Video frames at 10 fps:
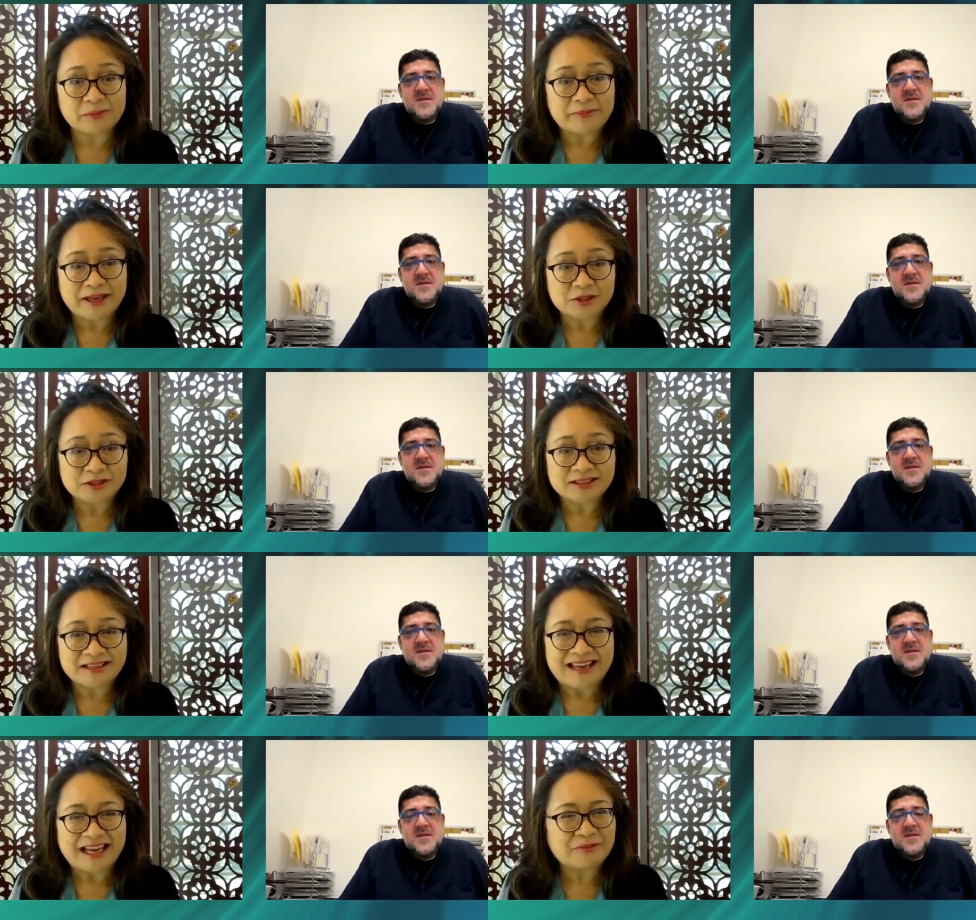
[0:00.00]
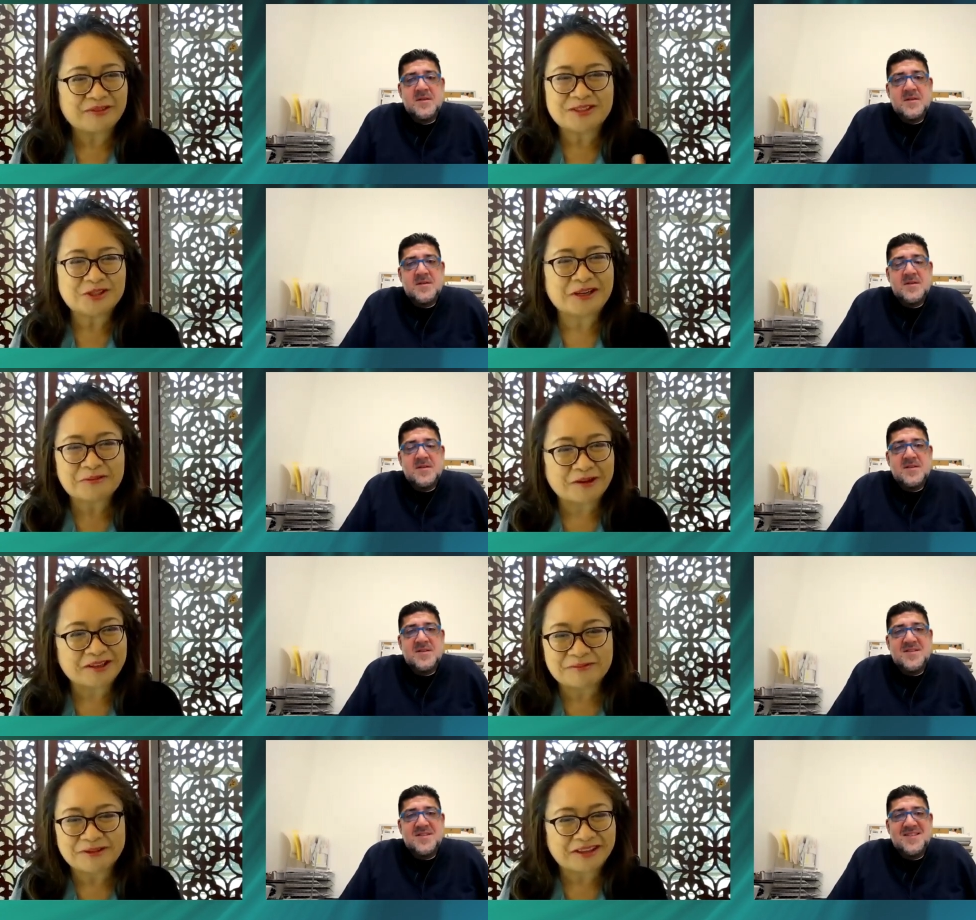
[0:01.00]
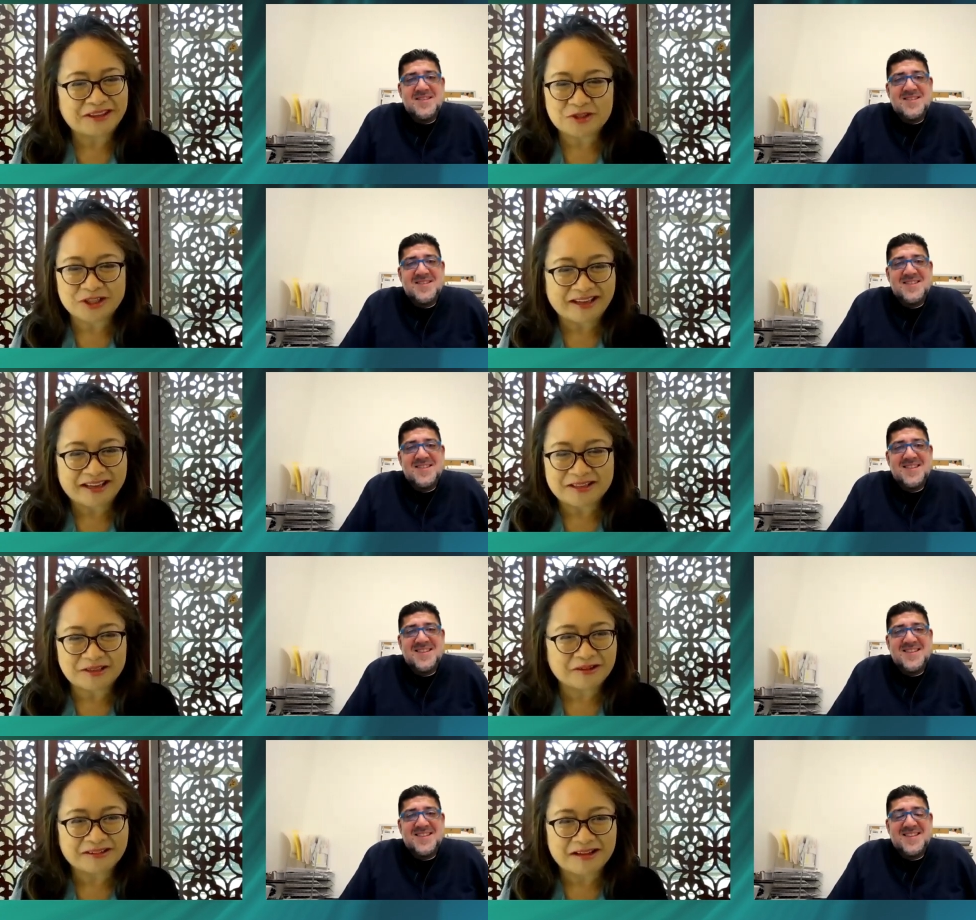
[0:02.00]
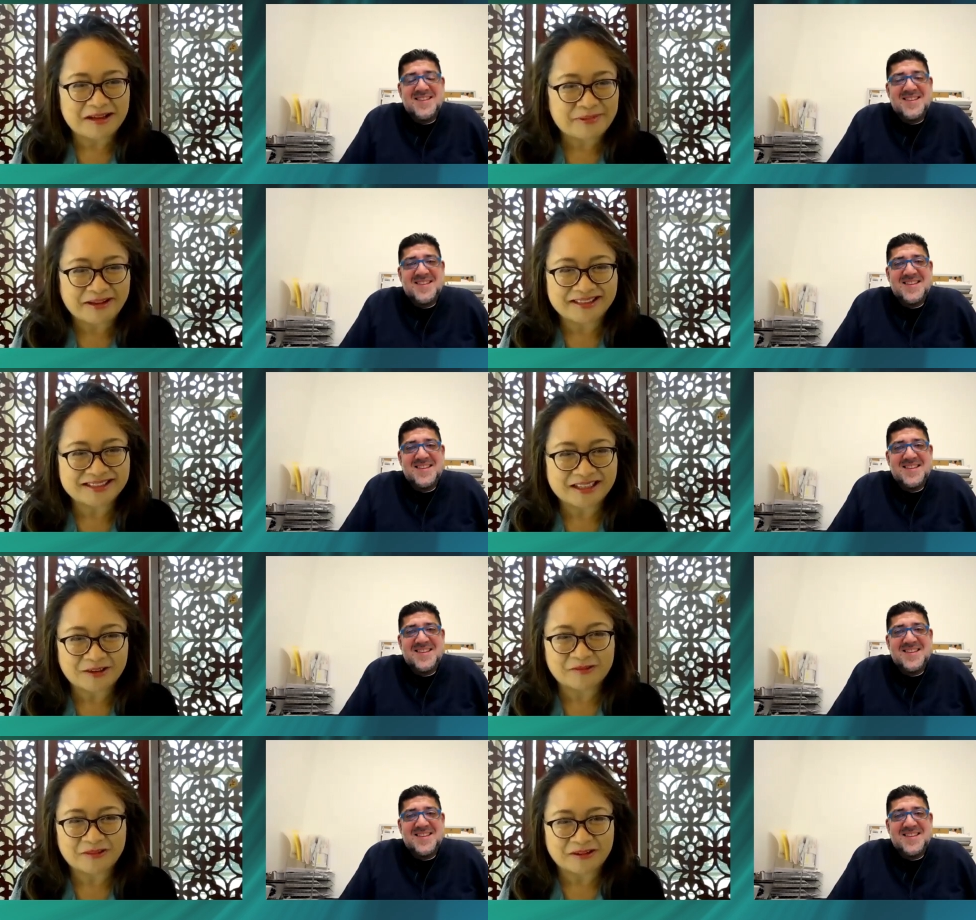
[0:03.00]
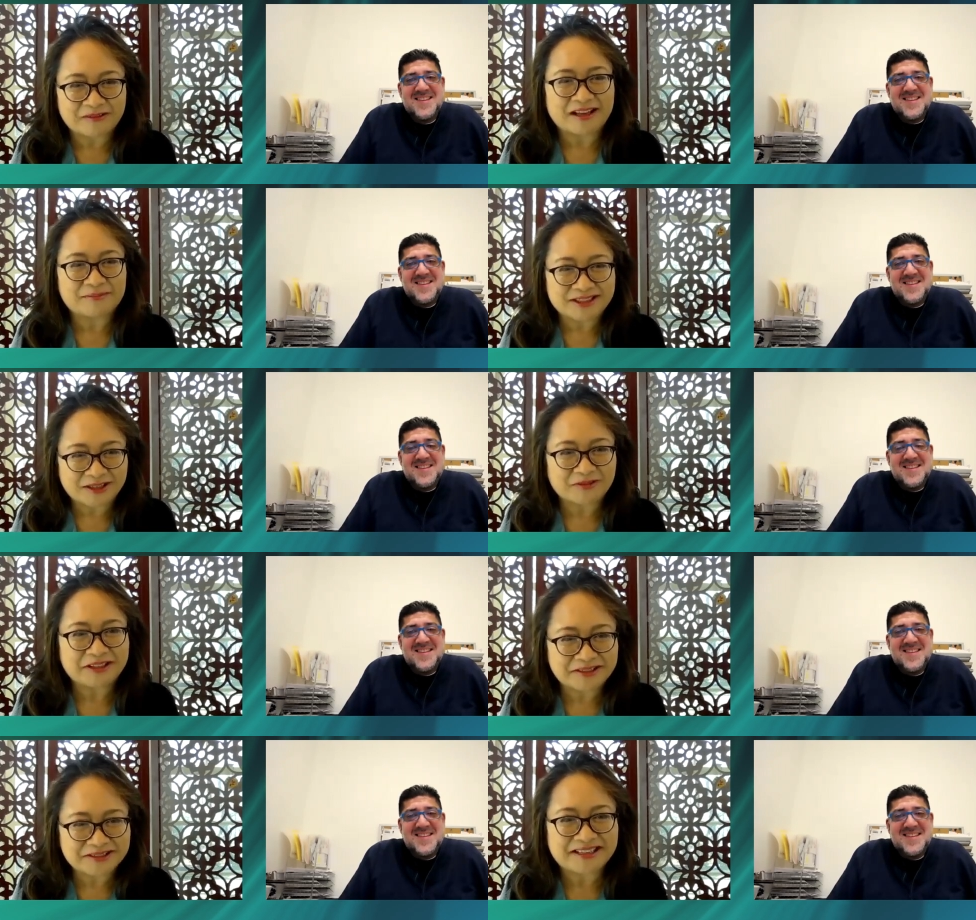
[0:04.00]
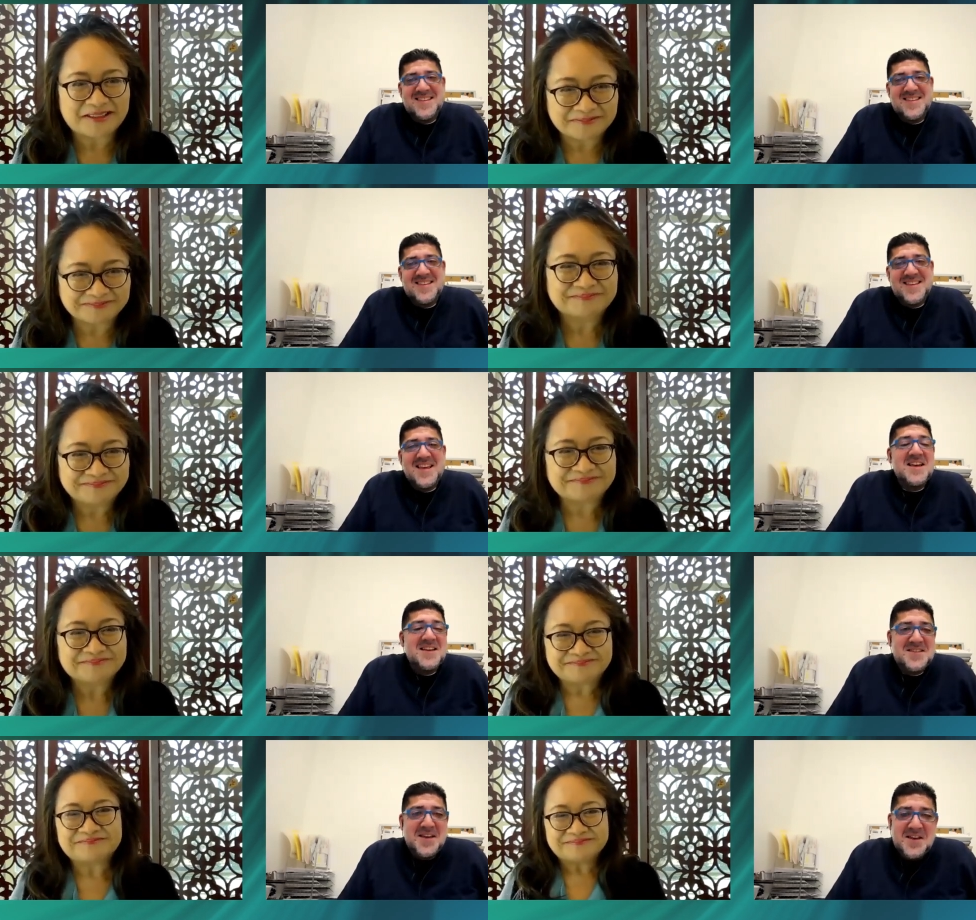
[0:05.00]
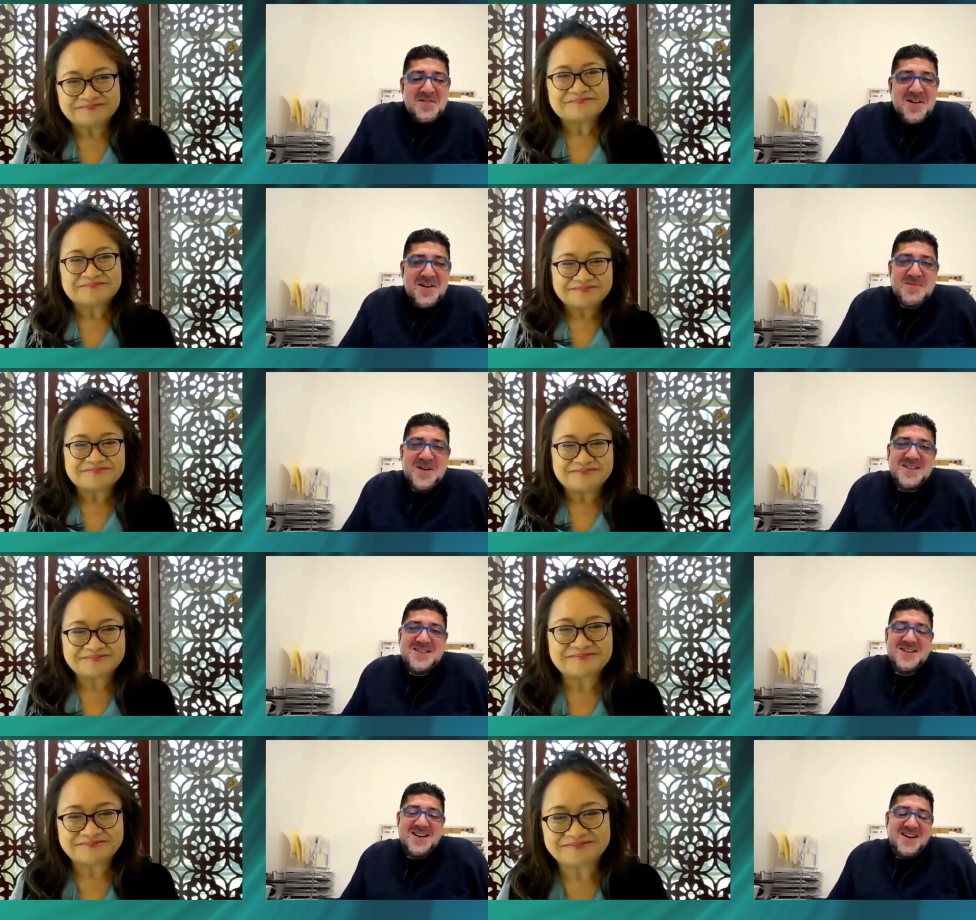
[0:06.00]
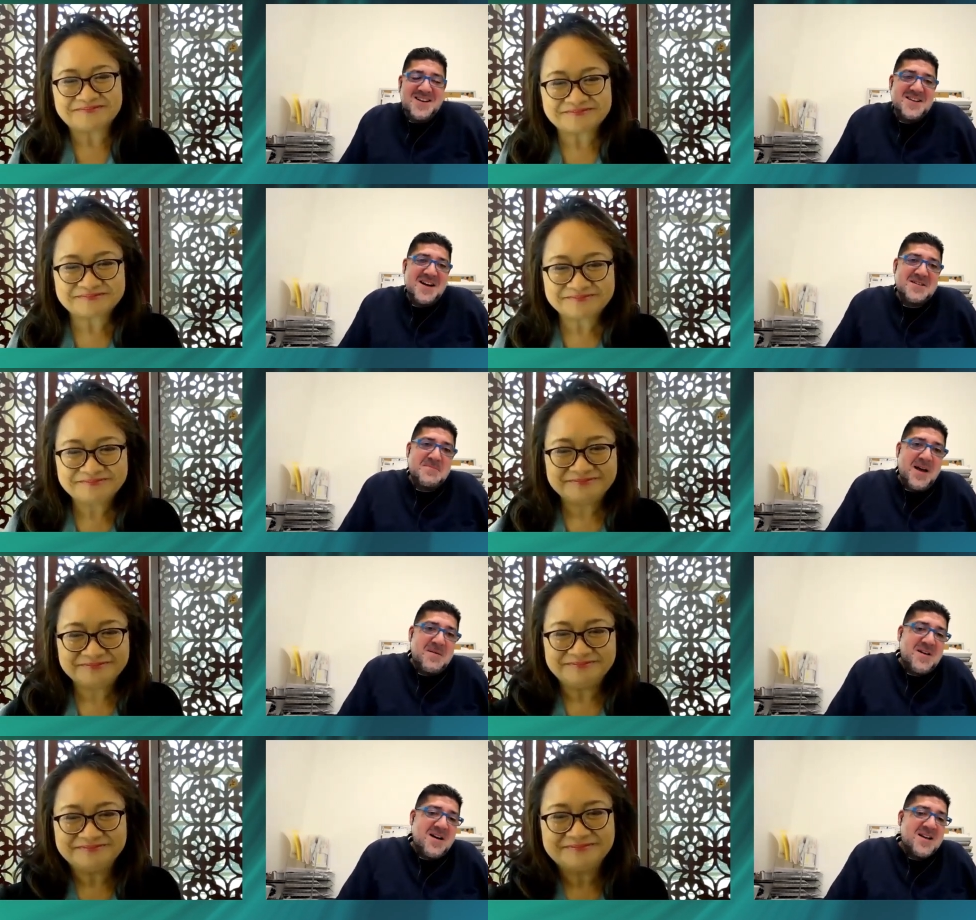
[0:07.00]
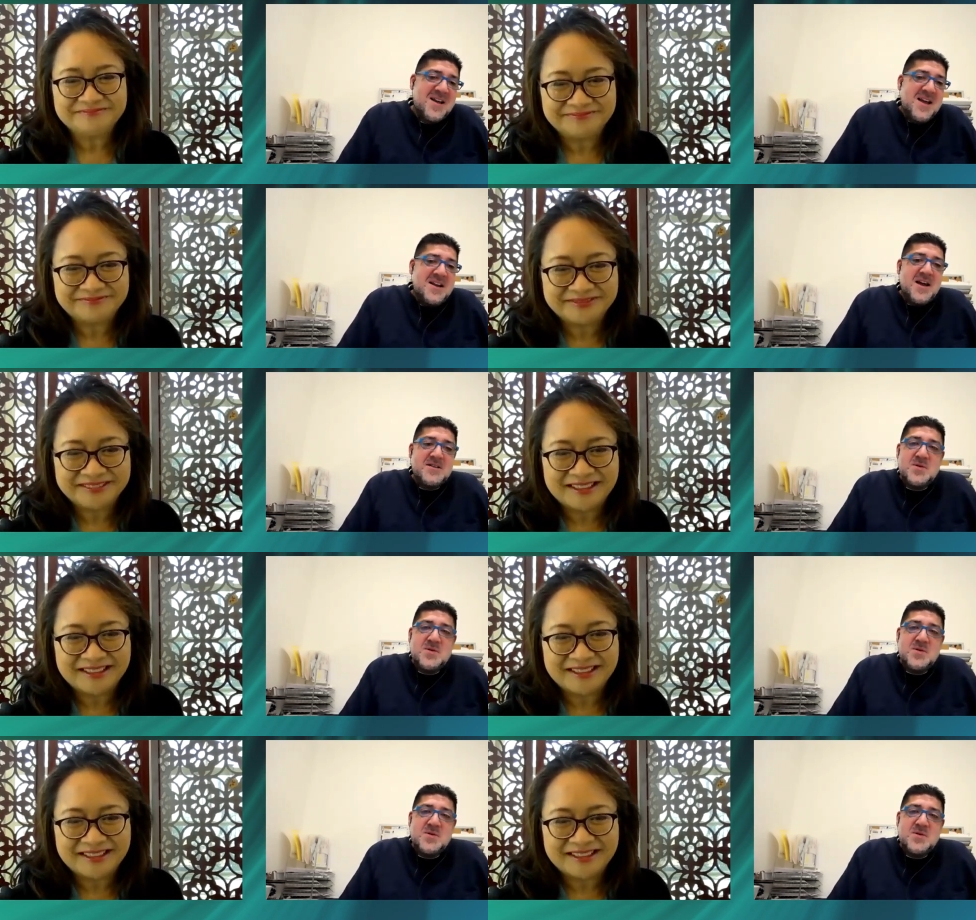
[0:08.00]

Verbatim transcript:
Speaker 1: for my patients. And we've enjoyed working with you, Jay, and your compounding center for um, several years now.
Speaker 2: Thank you very much, uh, Dr. Babcock. Now,